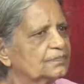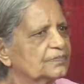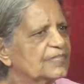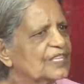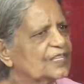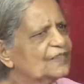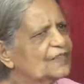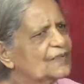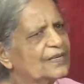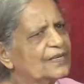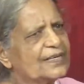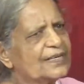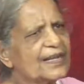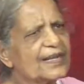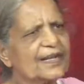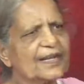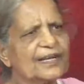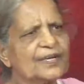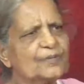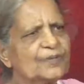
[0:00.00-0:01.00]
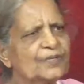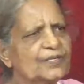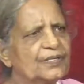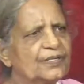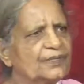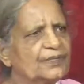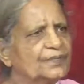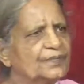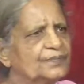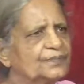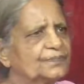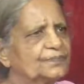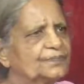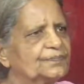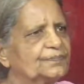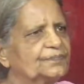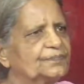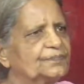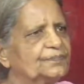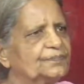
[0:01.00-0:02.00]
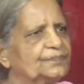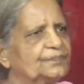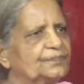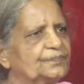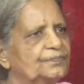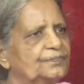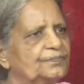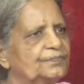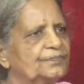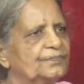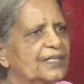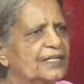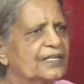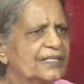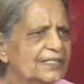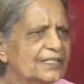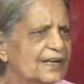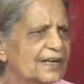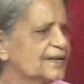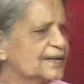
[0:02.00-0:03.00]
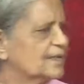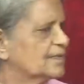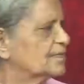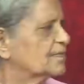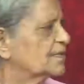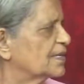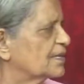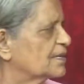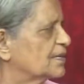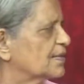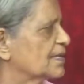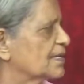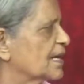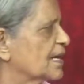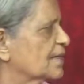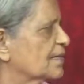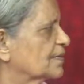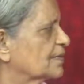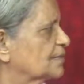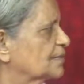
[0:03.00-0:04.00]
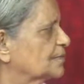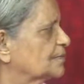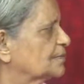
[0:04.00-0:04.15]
It will attack anybody and it, does attack.